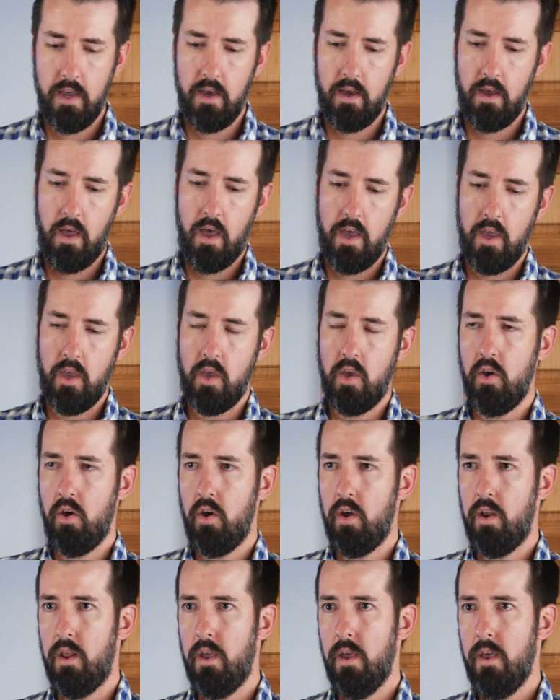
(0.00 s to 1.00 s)
a
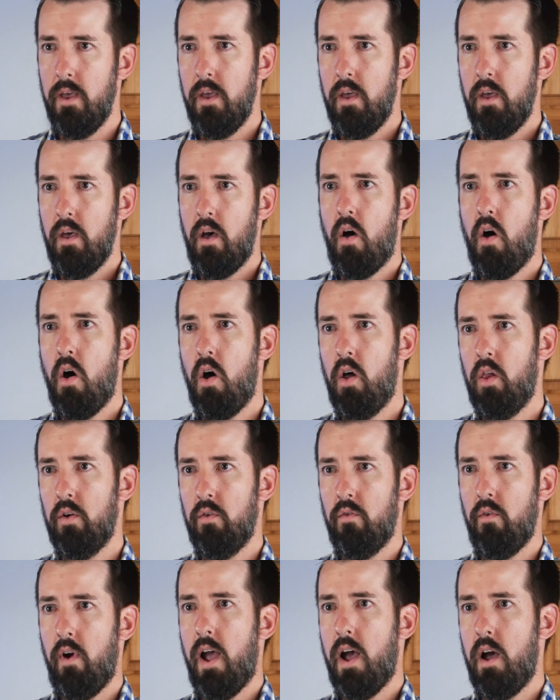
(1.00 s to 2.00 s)
good
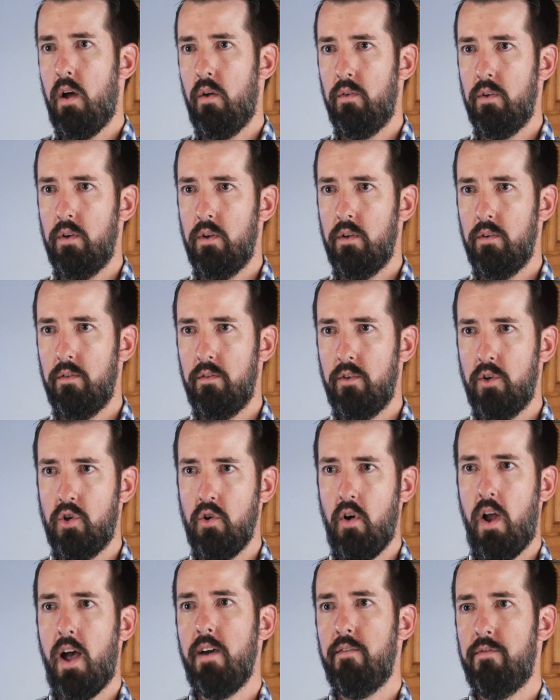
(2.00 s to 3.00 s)
all-around
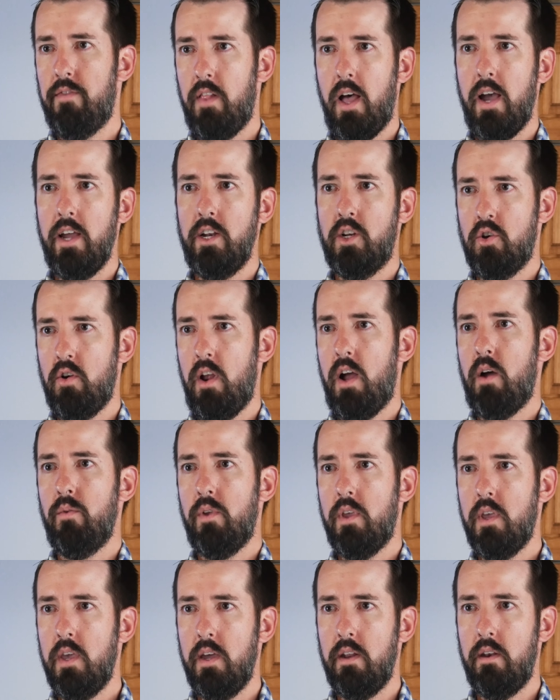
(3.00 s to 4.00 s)
dry fly trout
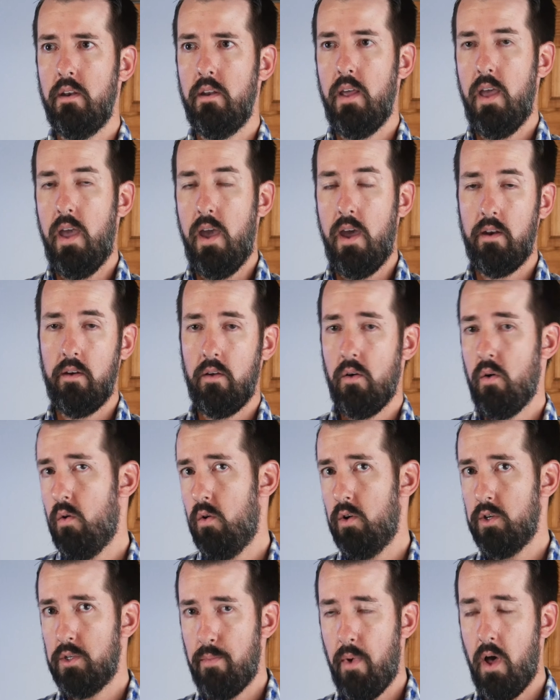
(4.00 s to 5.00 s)
kit and
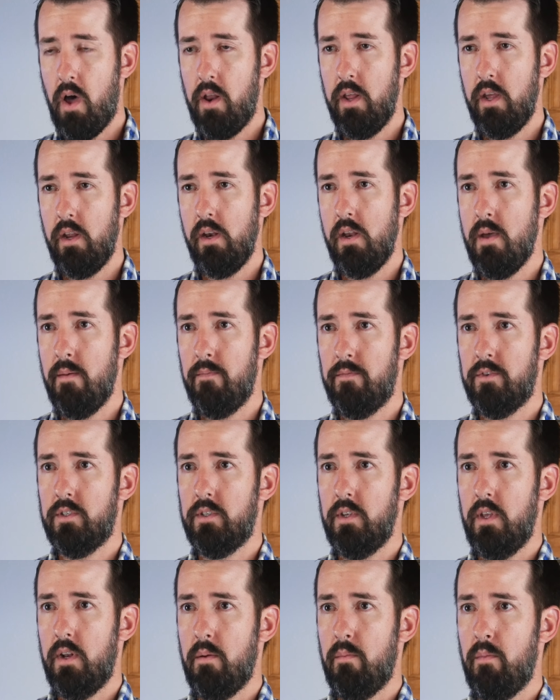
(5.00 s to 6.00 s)
corresponding
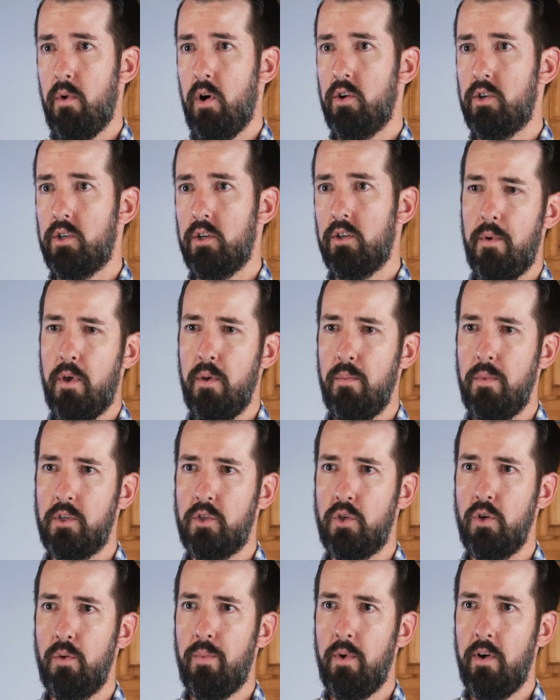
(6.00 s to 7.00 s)
nymphs and emergers can be
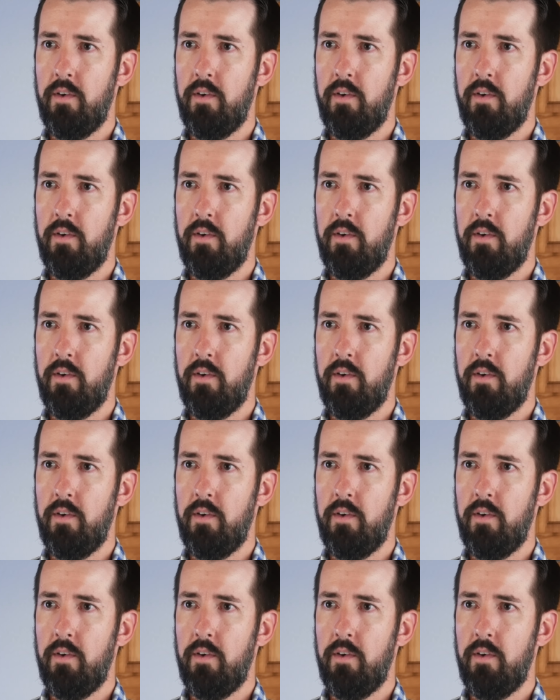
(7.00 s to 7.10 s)
super